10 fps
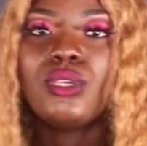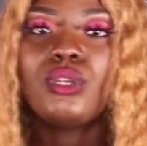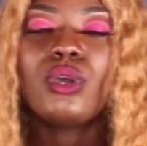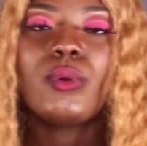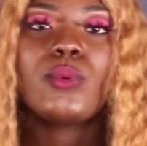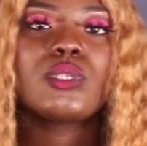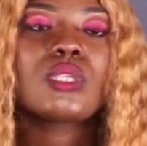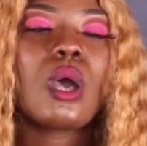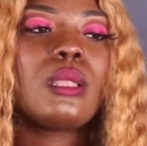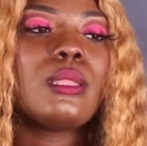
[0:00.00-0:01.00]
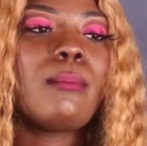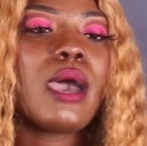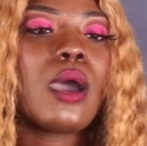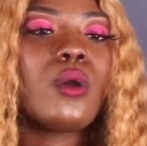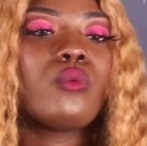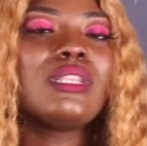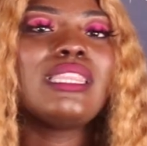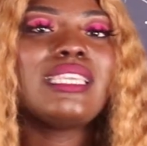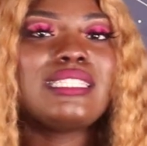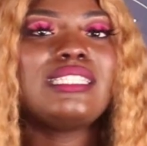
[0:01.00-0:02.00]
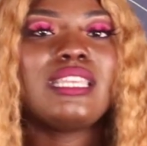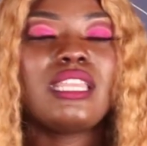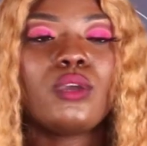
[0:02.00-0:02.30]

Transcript: You know, it was all about religion.